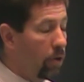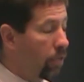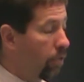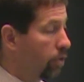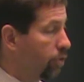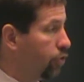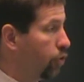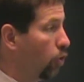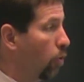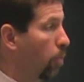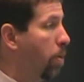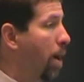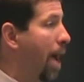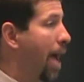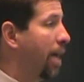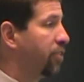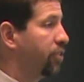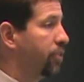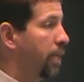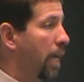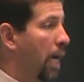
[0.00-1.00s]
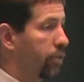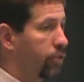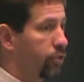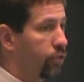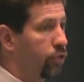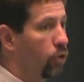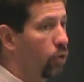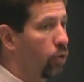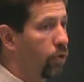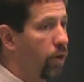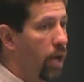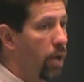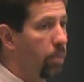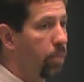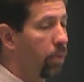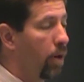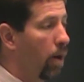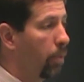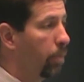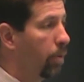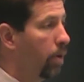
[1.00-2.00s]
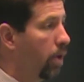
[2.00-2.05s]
They're still passing out. They're still cramping up.